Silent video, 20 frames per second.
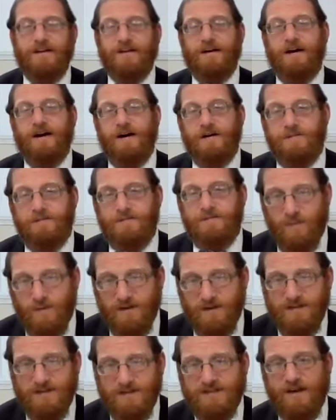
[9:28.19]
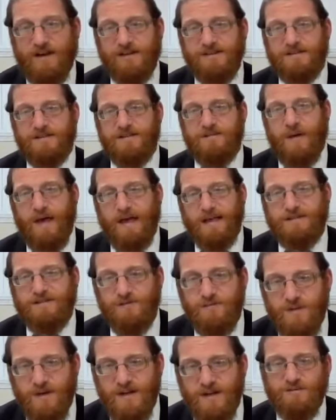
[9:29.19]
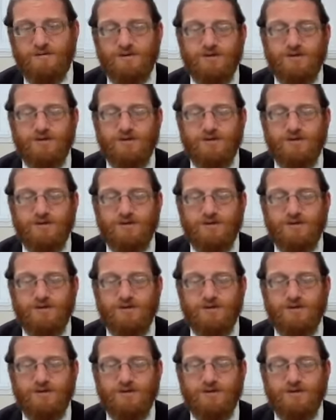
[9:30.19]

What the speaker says: that we discussed in the past few minutes.